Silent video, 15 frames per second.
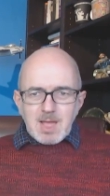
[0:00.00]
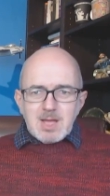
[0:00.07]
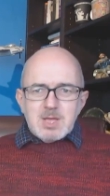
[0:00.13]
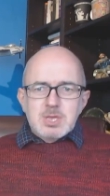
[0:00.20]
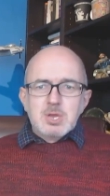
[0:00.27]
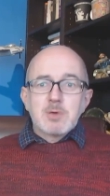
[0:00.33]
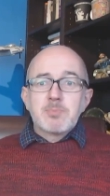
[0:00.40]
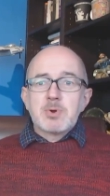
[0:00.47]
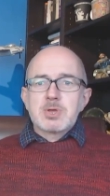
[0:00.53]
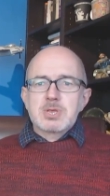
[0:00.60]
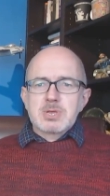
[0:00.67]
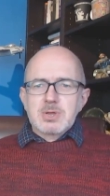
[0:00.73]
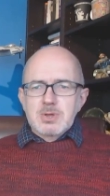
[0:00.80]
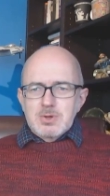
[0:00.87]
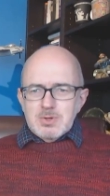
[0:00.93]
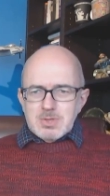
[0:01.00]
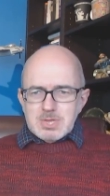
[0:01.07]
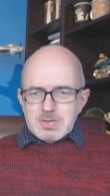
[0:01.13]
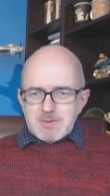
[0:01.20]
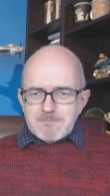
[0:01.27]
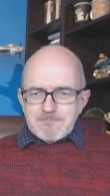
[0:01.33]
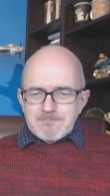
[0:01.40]
So boys and
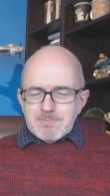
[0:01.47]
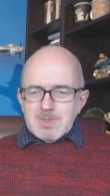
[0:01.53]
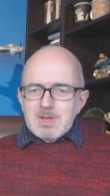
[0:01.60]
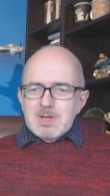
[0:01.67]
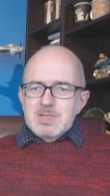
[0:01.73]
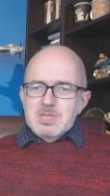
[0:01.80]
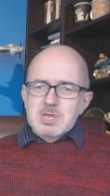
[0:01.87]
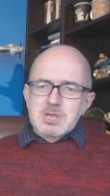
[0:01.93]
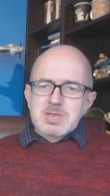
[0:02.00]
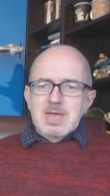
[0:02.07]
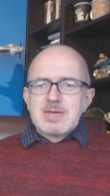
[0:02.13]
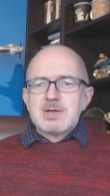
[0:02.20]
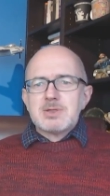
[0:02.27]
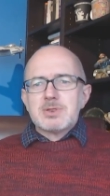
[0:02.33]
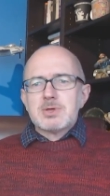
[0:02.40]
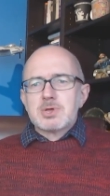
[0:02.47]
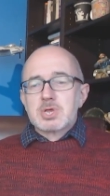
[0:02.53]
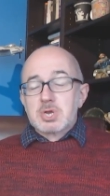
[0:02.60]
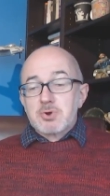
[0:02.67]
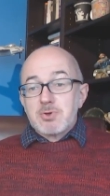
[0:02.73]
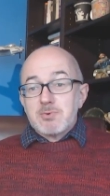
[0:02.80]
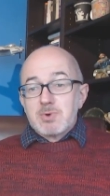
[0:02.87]
girls, today at
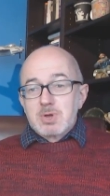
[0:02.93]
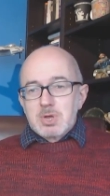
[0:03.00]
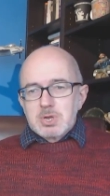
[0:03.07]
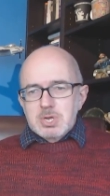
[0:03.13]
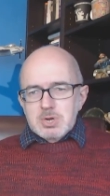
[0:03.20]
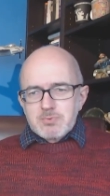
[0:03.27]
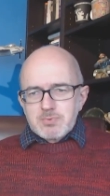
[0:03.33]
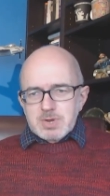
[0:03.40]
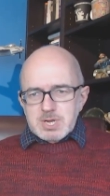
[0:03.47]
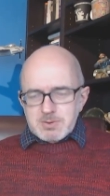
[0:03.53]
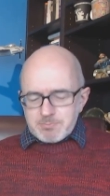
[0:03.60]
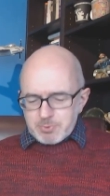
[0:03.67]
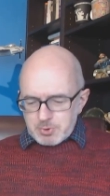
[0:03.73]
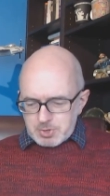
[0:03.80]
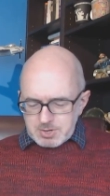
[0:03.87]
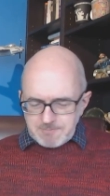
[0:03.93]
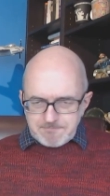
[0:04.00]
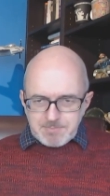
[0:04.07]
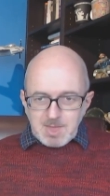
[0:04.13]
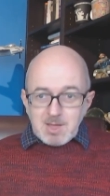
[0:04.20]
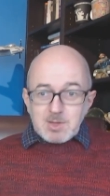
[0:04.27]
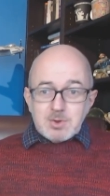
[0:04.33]
Nursery we're going to read a book
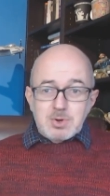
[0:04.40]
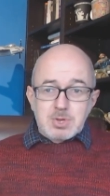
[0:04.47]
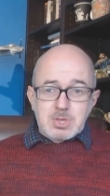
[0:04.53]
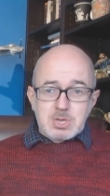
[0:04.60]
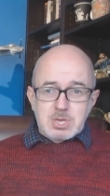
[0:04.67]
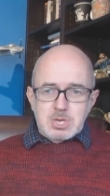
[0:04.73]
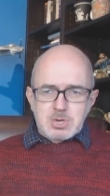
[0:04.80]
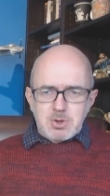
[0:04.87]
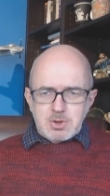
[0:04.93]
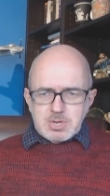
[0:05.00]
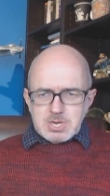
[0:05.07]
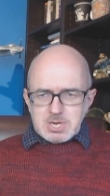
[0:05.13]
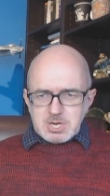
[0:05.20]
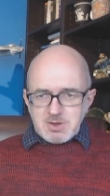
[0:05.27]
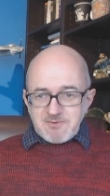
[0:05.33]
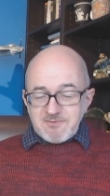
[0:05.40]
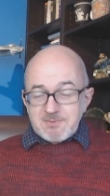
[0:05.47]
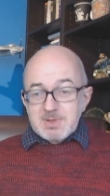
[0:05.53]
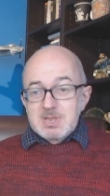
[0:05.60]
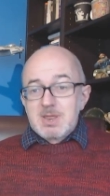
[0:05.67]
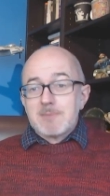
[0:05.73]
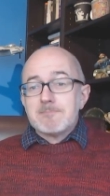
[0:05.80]
because the Scottish
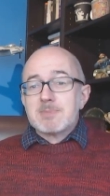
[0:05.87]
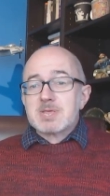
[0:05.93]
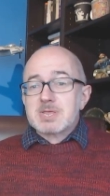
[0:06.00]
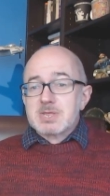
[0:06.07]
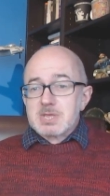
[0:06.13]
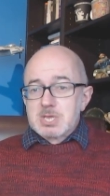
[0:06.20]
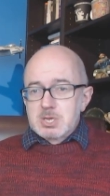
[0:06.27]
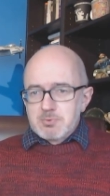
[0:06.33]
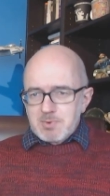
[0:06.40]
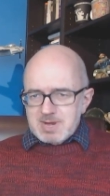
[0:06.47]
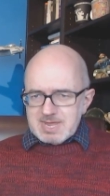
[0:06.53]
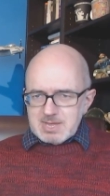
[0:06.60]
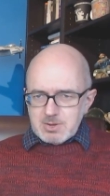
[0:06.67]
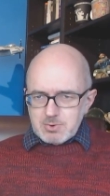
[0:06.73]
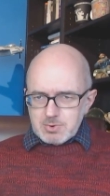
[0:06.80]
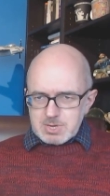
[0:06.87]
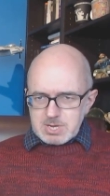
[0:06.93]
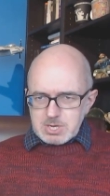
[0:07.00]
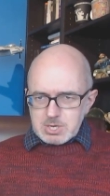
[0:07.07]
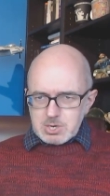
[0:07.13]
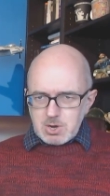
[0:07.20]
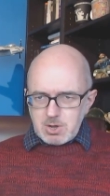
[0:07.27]
Government and Mr. Swinney, who's
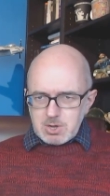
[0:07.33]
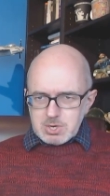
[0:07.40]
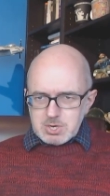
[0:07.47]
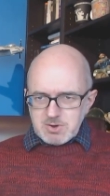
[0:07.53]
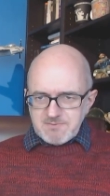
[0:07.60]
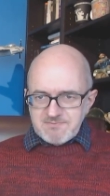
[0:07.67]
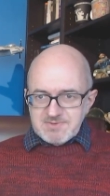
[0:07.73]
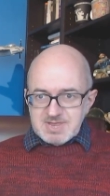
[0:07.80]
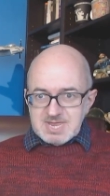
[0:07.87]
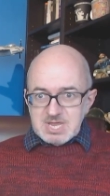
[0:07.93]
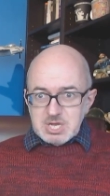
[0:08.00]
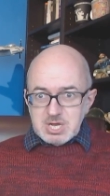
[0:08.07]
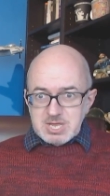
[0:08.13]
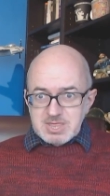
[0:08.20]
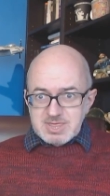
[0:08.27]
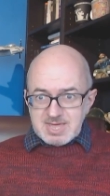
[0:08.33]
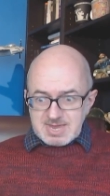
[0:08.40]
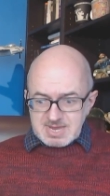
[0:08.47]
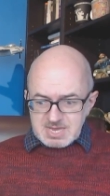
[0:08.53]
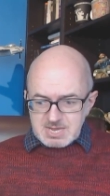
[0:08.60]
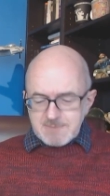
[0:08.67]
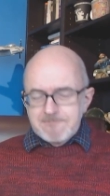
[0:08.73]
in charge of teaching
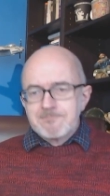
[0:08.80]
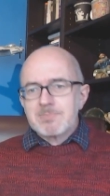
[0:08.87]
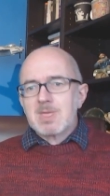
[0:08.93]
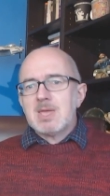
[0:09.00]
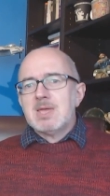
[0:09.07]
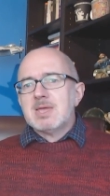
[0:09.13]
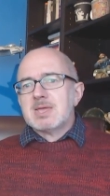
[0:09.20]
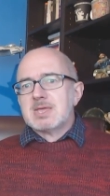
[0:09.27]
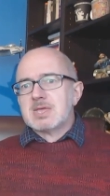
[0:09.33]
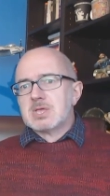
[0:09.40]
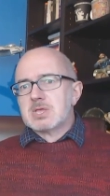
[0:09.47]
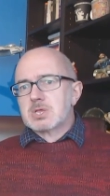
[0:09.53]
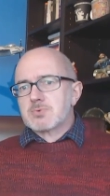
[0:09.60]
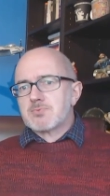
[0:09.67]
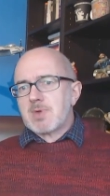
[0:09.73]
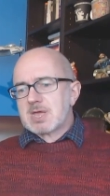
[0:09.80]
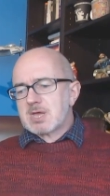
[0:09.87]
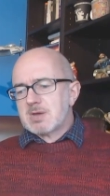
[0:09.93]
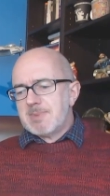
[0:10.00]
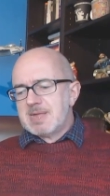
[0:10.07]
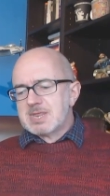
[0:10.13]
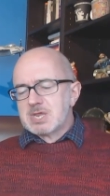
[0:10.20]
things, he's
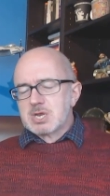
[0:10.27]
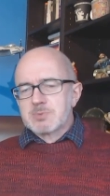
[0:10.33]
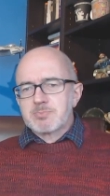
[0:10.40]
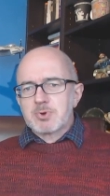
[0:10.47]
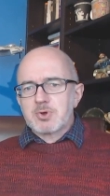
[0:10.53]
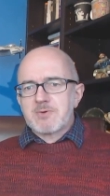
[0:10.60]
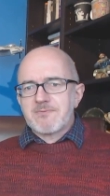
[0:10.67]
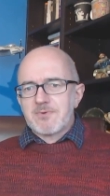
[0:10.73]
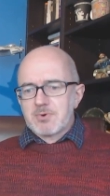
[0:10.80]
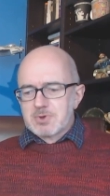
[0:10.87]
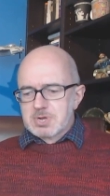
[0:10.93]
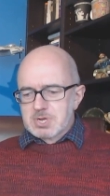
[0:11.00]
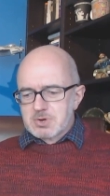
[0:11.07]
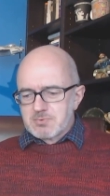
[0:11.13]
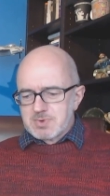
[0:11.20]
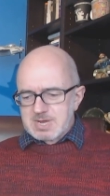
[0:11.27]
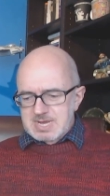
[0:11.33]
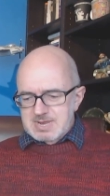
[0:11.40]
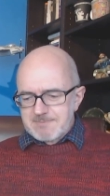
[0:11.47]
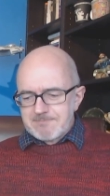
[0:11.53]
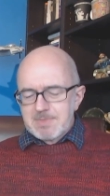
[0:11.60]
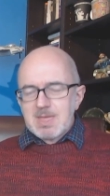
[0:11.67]
recommended a book for us to
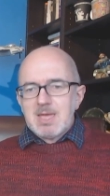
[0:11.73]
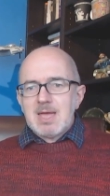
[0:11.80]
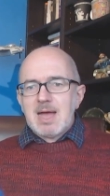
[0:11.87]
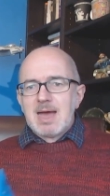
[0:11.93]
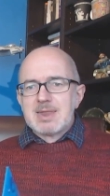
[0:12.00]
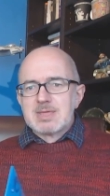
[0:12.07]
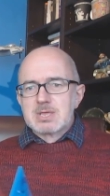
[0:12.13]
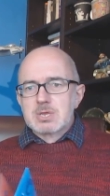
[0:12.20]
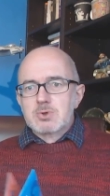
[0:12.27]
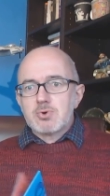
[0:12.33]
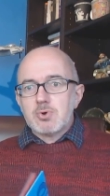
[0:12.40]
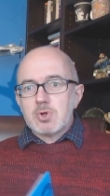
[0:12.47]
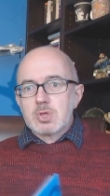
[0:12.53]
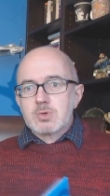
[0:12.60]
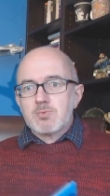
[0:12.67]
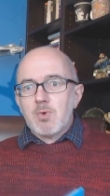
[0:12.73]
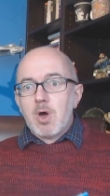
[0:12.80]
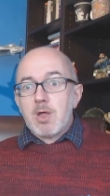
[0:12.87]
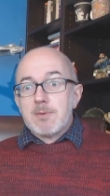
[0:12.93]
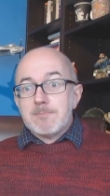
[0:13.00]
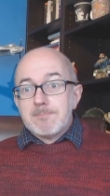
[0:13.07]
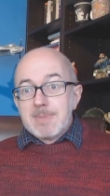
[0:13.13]
read, and it's called
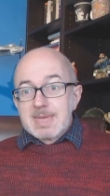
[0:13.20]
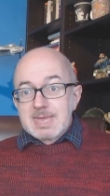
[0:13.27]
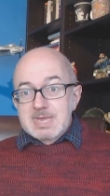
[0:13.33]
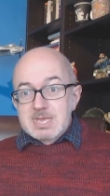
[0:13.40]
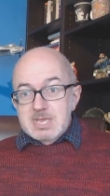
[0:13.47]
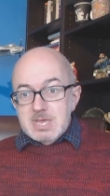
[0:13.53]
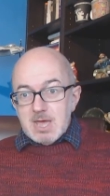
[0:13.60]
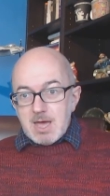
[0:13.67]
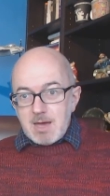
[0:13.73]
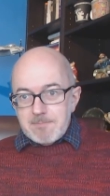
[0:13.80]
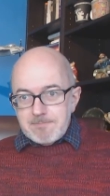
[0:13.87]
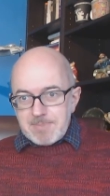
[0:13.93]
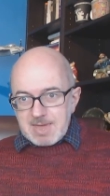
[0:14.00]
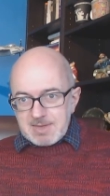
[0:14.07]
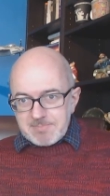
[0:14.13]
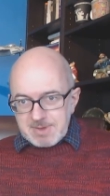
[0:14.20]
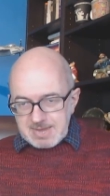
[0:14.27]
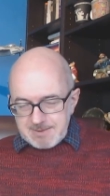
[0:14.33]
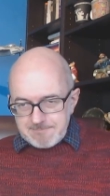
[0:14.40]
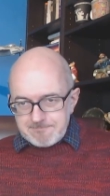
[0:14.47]
What Makes a Baby.